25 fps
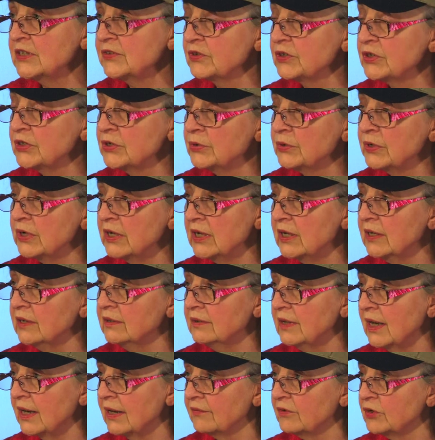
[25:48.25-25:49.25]
for tuning
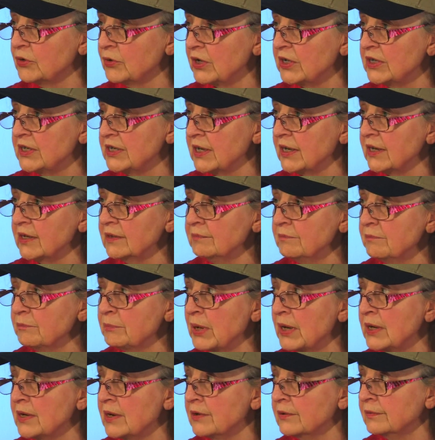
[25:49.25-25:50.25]
in. Have a great day.
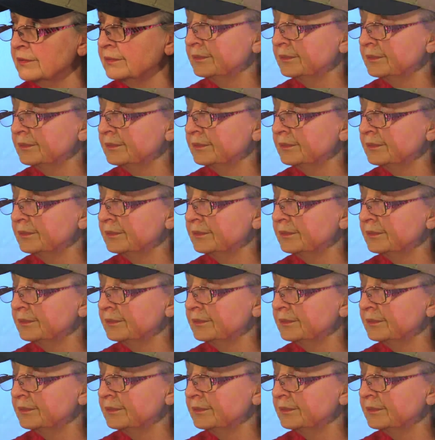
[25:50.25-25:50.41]
Bye now.